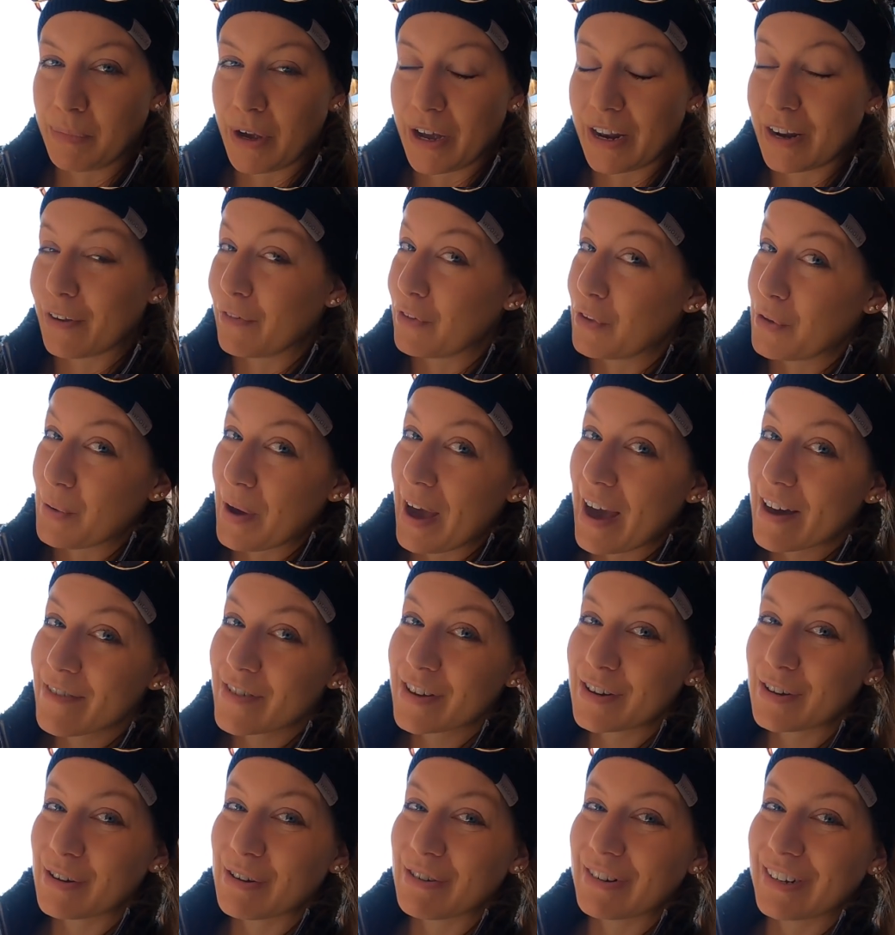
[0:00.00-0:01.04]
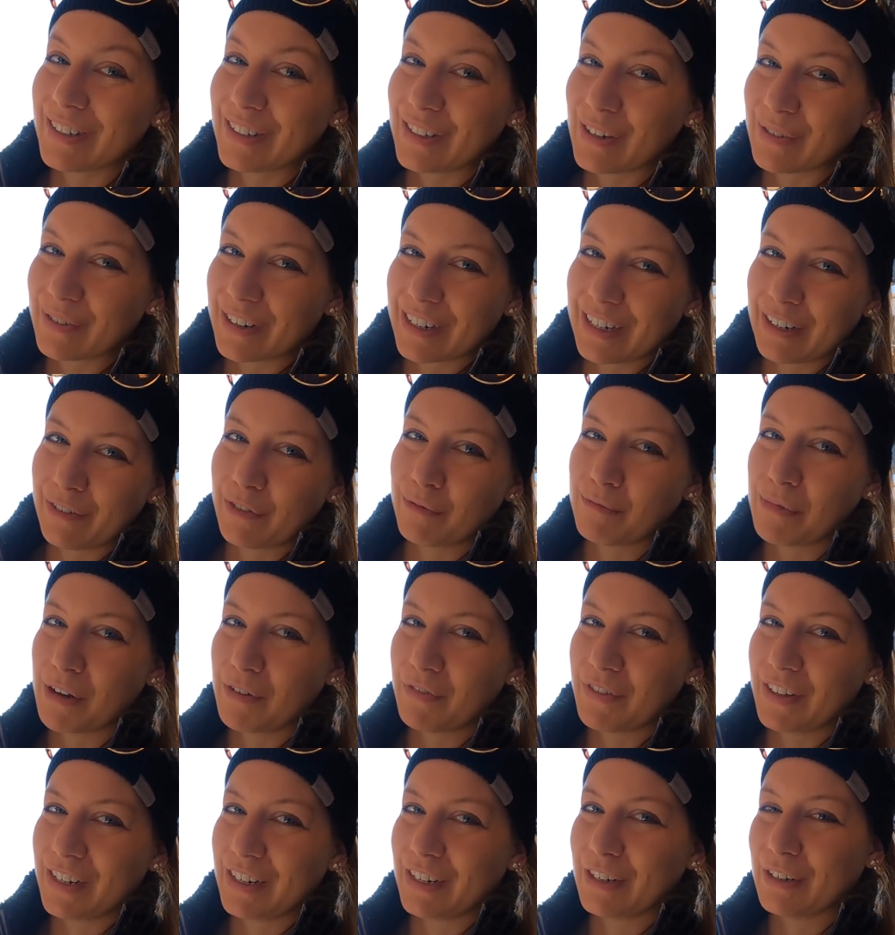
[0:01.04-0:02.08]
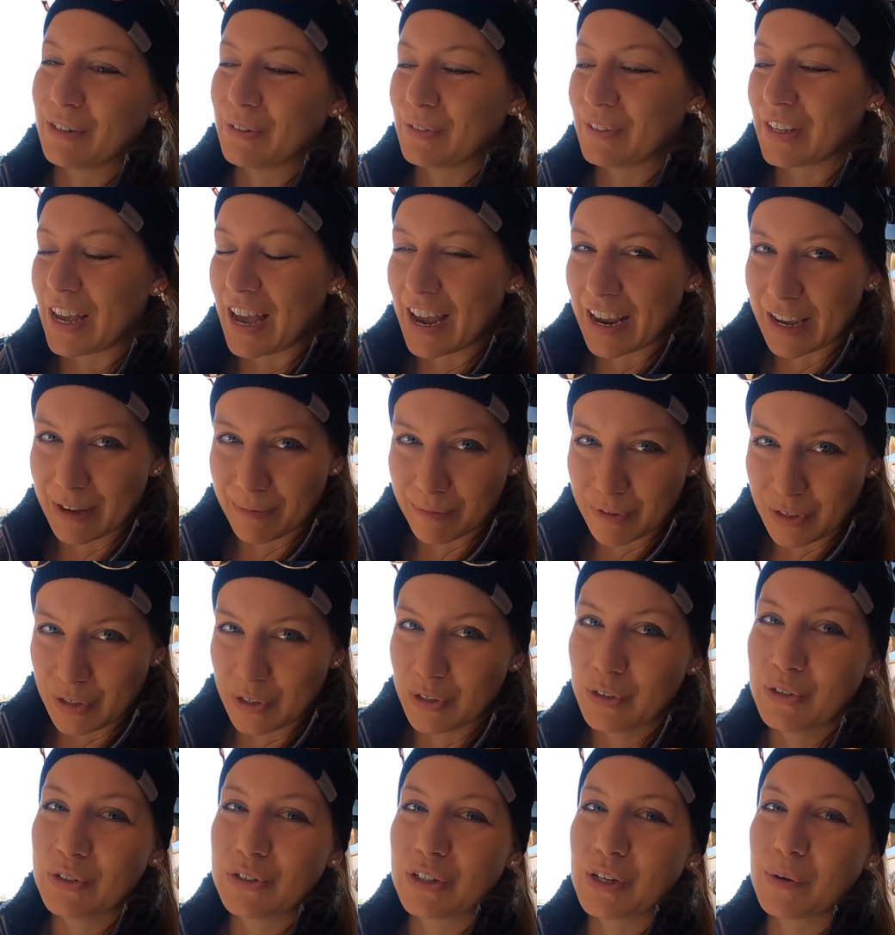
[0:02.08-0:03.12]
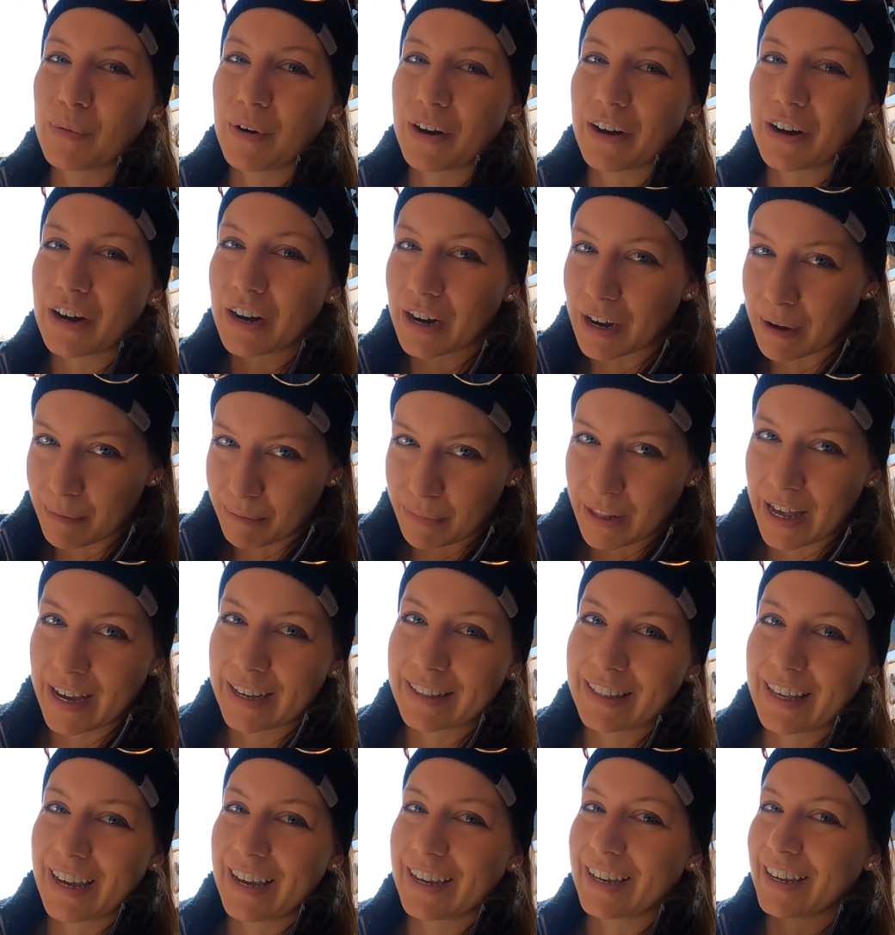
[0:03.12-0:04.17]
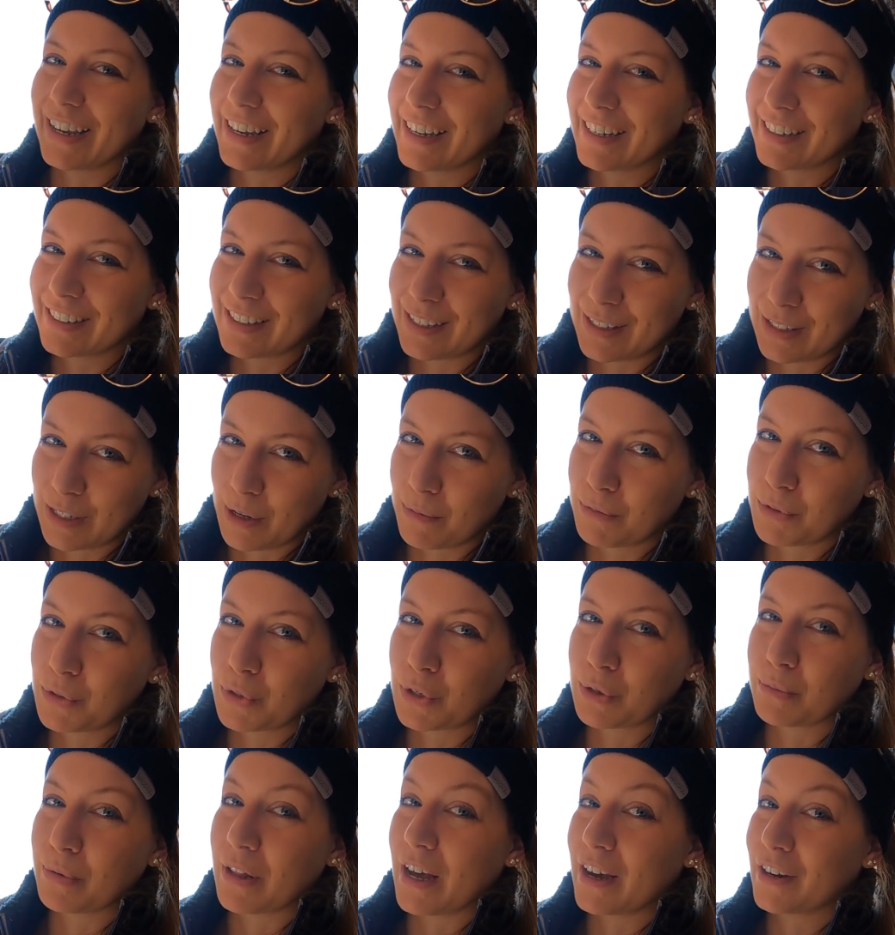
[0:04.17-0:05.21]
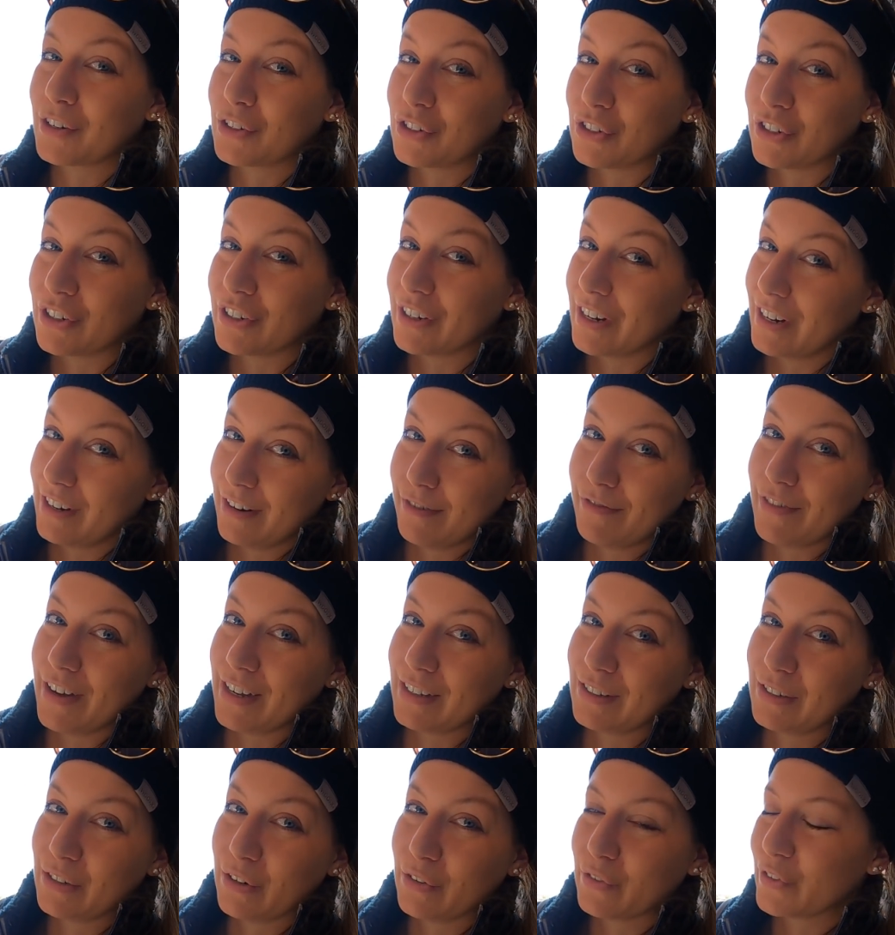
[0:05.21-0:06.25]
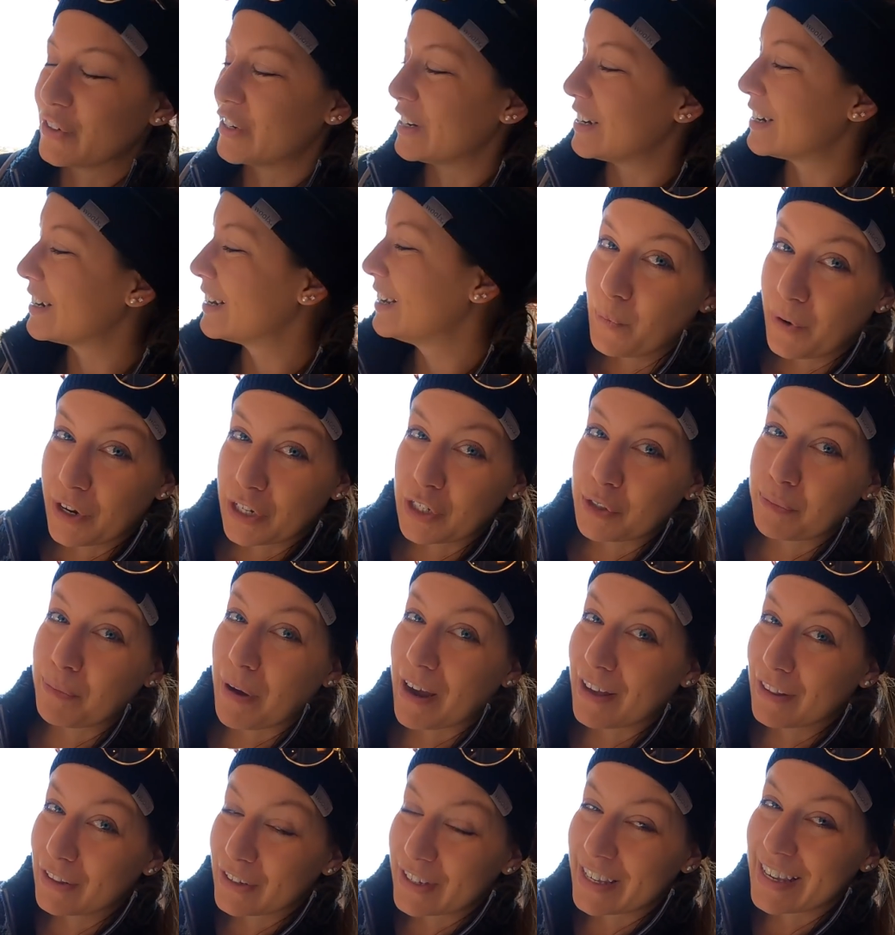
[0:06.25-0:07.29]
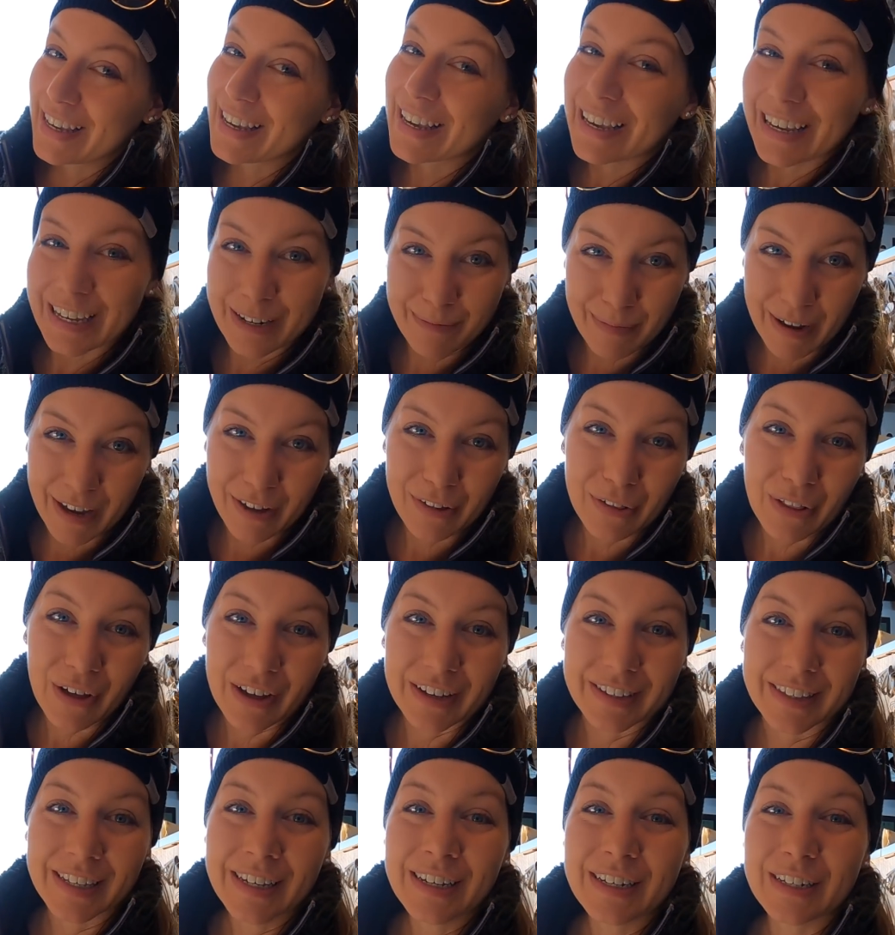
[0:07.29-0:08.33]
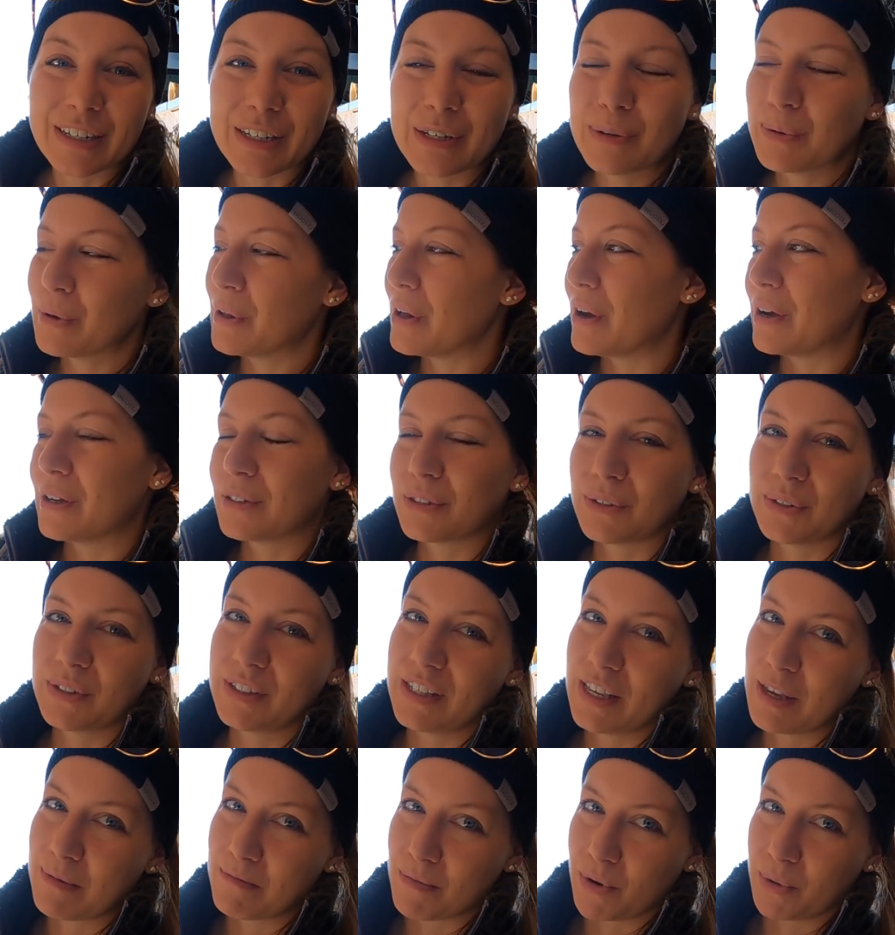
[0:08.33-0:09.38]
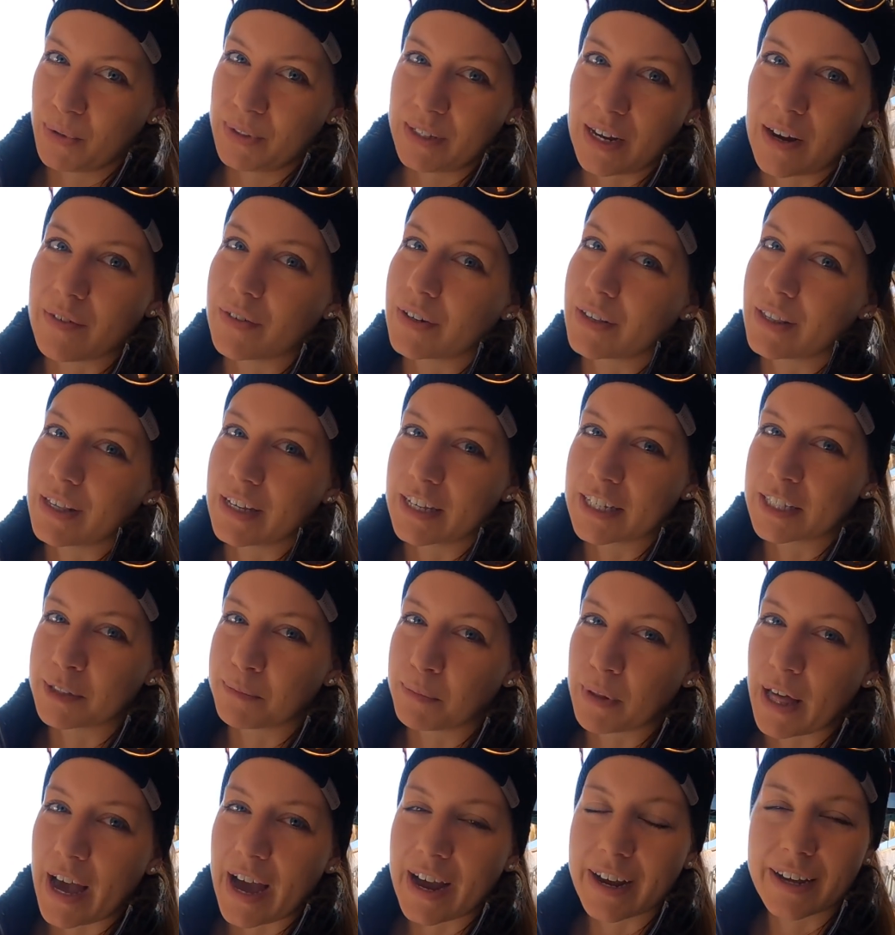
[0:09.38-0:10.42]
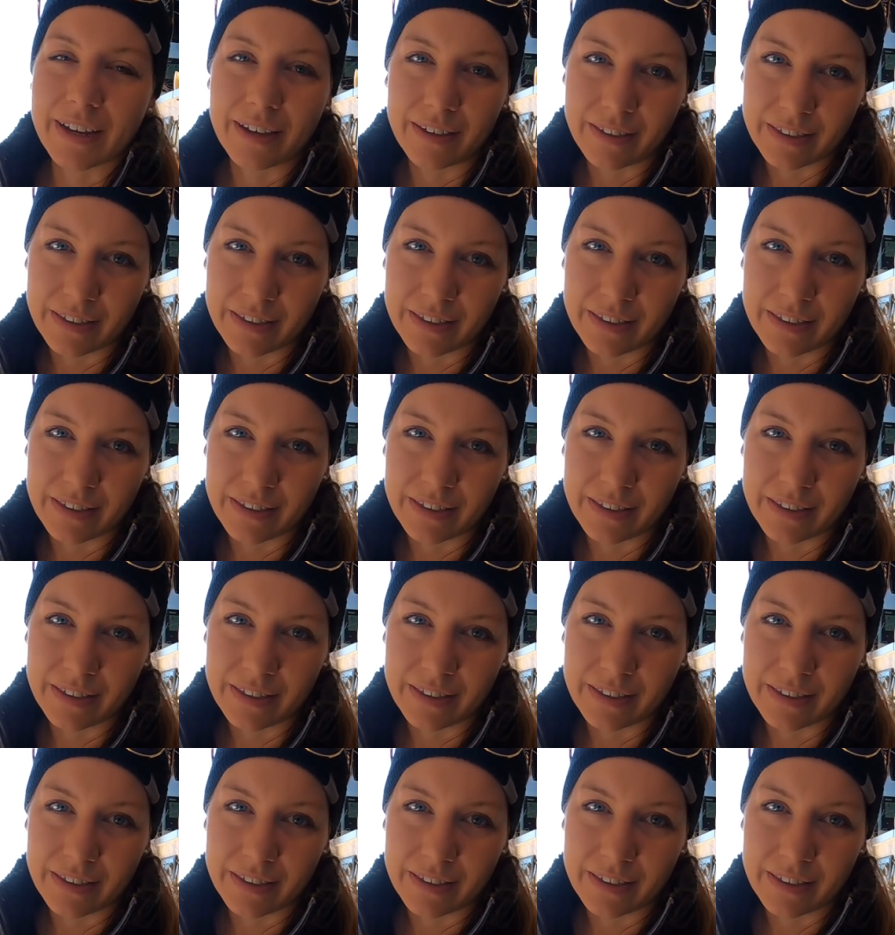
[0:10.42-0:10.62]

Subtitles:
But if you haven't noticed already from my videos, I am usually wearing black leggings, some sort of black shirt, and a vest over it, which by looking in my closet, you will also see most everything is black.